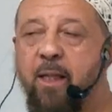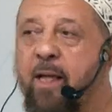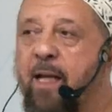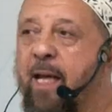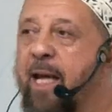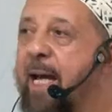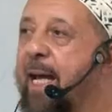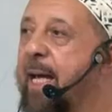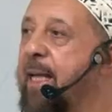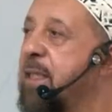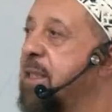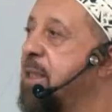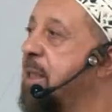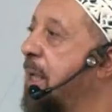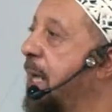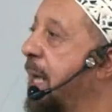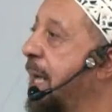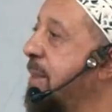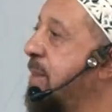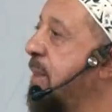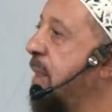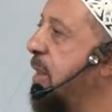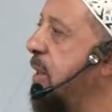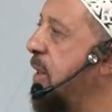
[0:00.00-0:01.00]
And
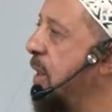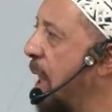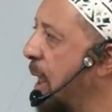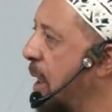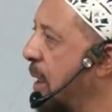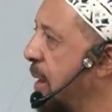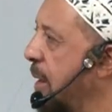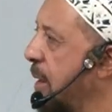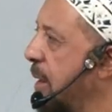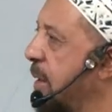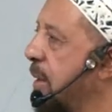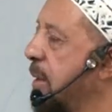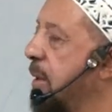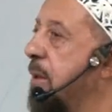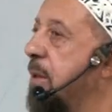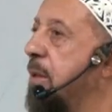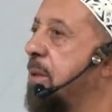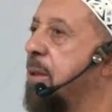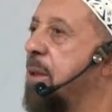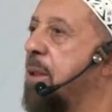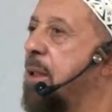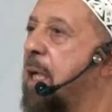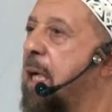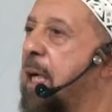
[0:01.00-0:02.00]
as a young,
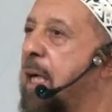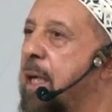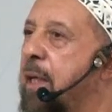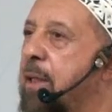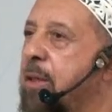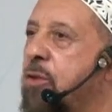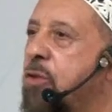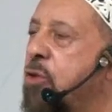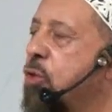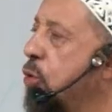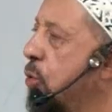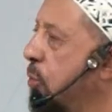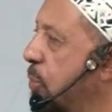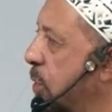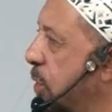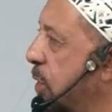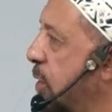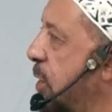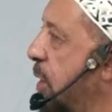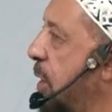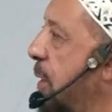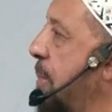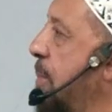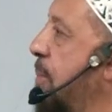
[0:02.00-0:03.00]
uh, new
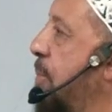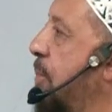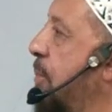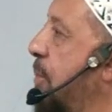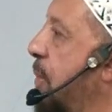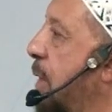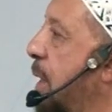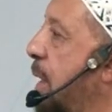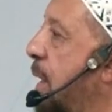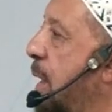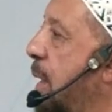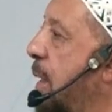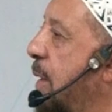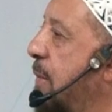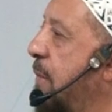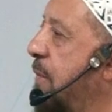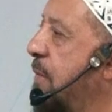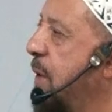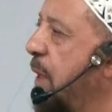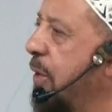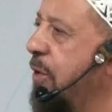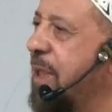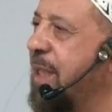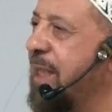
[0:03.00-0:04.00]
Muslim,
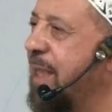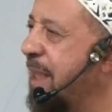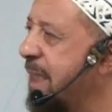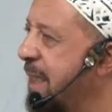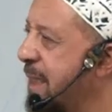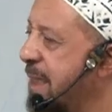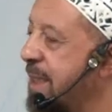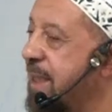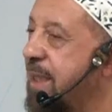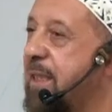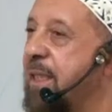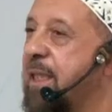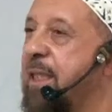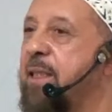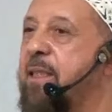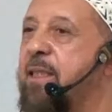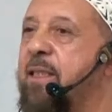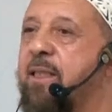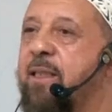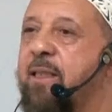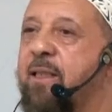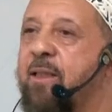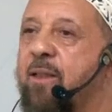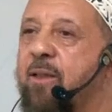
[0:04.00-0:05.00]
very
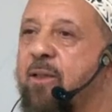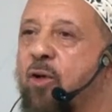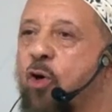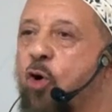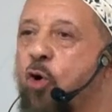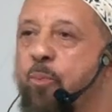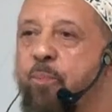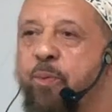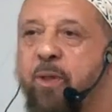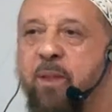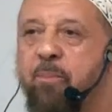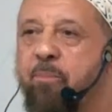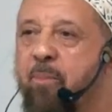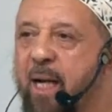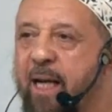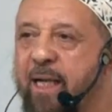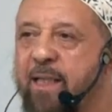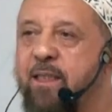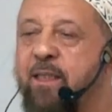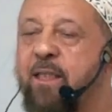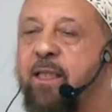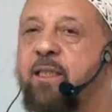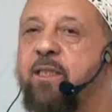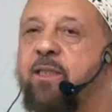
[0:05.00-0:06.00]
innocent
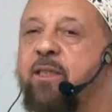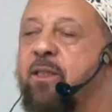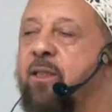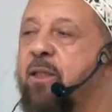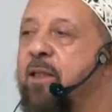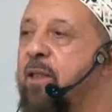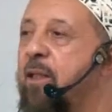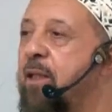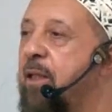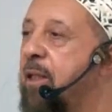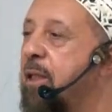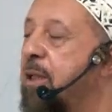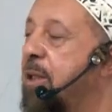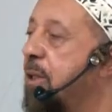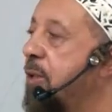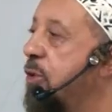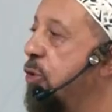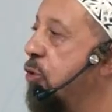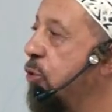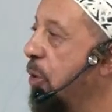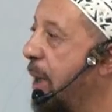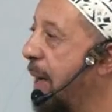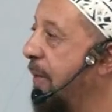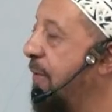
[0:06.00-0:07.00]
open-minded,
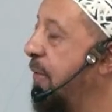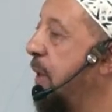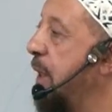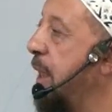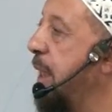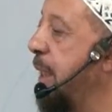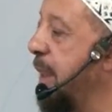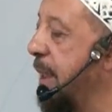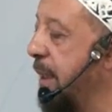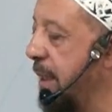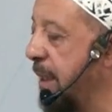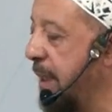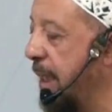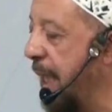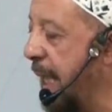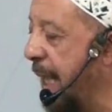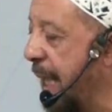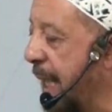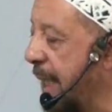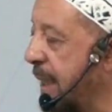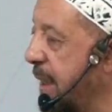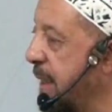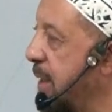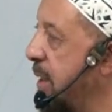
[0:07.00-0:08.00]
traveling
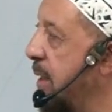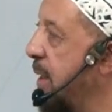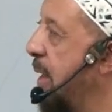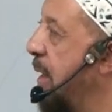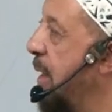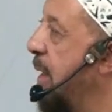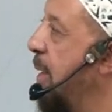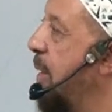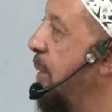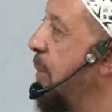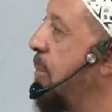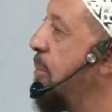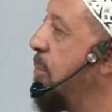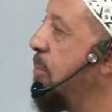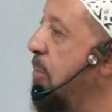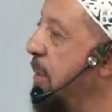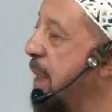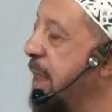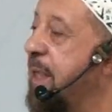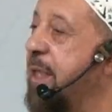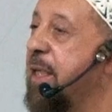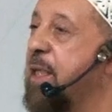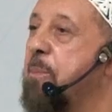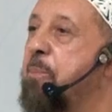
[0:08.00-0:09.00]
and
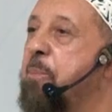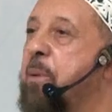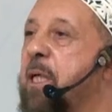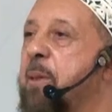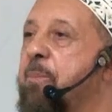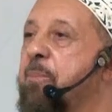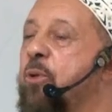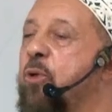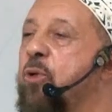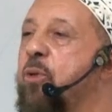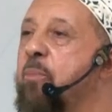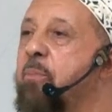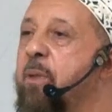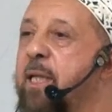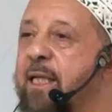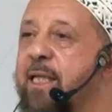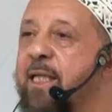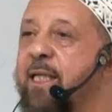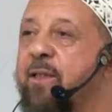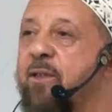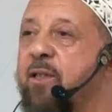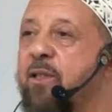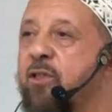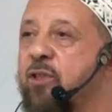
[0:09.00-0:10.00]
meeting people,
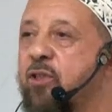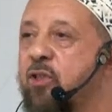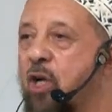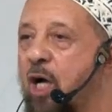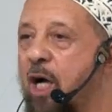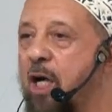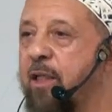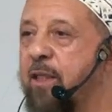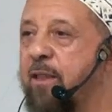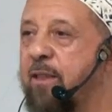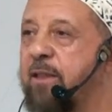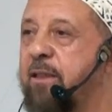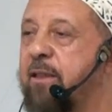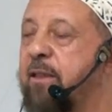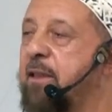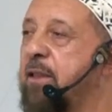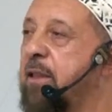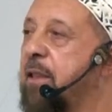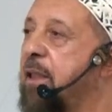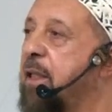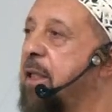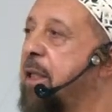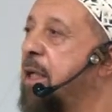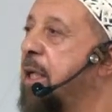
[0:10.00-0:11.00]
meeting the scholars,
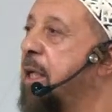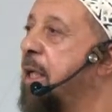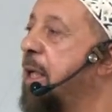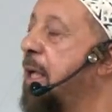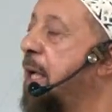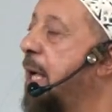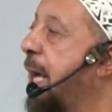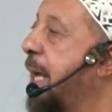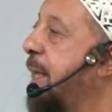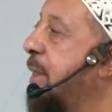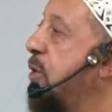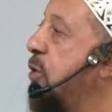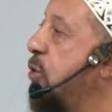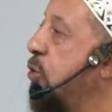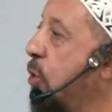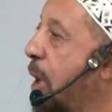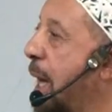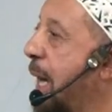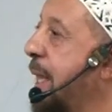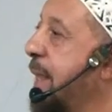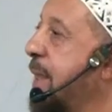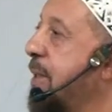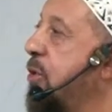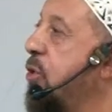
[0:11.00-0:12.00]
and
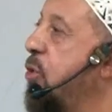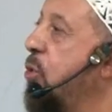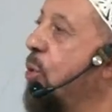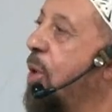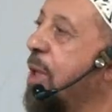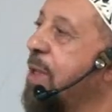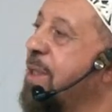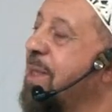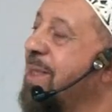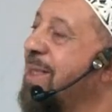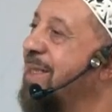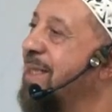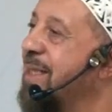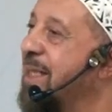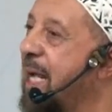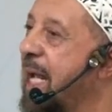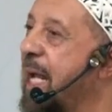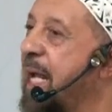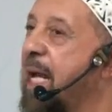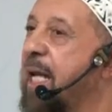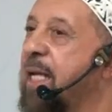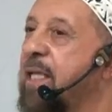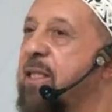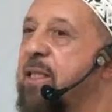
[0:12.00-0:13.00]
trying to
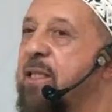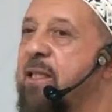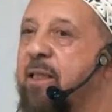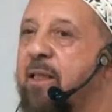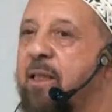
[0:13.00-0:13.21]
understand